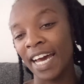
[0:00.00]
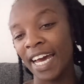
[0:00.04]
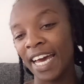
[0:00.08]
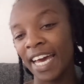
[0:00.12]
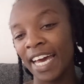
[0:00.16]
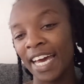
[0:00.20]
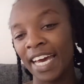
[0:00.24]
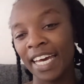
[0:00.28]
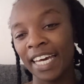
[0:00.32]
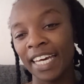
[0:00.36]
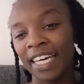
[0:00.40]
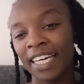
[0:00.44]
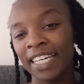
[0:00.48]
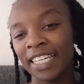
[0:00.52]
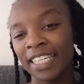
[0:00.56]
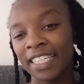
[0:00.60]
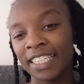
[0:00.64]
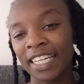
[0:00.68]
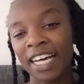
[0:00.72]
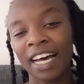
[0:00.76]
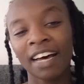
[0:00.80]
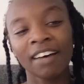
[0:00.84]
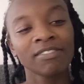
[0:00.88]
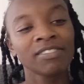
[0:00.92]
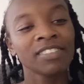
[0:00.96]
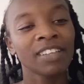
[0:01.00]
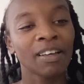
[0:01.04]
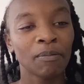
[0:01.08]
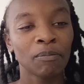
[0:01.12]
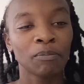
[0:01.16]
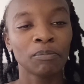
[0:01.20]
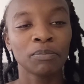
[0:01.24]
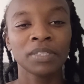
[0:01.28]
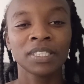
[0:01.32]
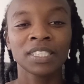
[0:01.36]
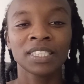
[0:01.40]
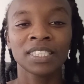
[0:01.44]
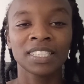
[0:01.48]
and have some
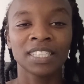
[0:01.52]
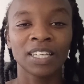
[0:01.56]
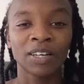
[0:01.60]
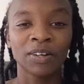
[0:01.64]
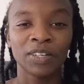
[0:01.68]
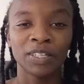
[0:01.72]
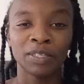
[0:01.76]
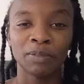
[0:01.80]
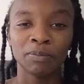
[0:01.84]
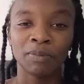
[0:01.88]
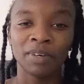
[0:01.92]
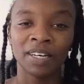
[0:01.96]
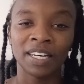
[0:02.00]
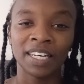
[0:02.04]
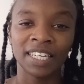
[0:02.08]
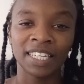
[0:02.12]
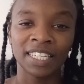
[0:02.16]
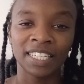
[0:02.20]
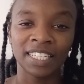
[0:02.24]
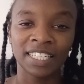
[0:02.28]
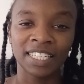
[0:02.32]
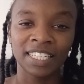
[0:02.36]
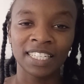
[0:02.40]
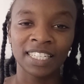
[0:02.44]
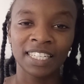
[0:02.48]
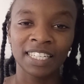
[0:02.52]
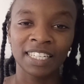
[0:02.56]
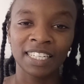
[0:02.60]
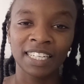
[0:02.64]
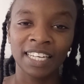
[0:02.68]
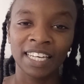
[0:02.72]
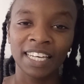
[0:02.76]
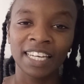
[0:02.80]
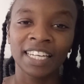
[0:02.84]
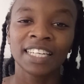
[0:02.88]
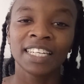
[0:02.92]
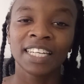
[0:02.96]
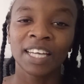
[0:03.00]
peace now in my
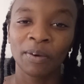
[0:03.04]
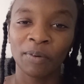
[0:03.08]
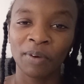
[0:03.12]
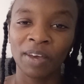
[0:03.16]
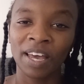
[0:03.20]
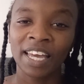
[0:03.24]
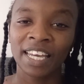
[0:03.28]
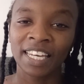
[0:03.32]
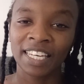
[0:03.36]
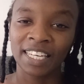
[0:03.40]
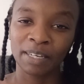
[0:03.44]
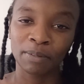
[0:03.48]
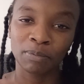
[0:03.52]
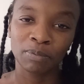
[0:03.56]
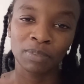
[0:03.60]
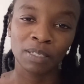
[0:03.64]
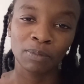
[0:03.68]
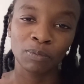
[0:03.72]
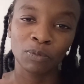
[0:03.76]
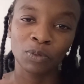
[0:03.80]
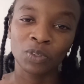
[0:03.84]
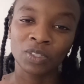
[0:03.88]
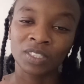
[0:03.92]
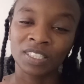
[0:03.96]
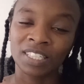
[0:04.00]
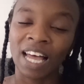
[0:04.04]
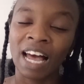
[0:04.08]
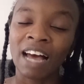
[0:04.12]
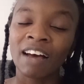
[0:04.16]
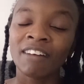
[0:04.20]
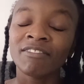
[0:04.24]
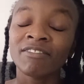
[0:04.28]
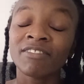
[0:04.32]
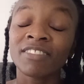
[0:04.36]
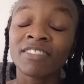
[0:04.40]
area where i kept them because i've